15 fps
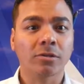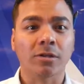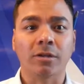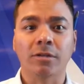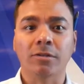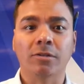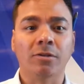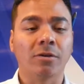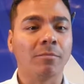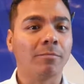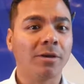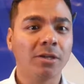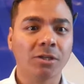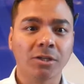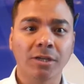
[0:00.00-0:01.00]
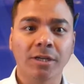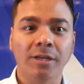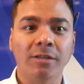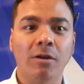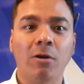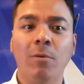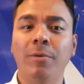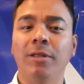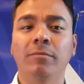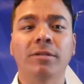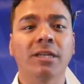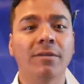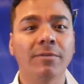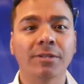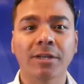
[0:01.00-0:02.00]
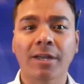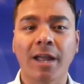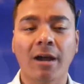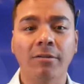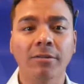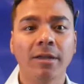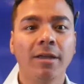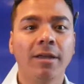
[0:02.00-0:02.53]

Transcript: uh, certain budgeting, open up savings account,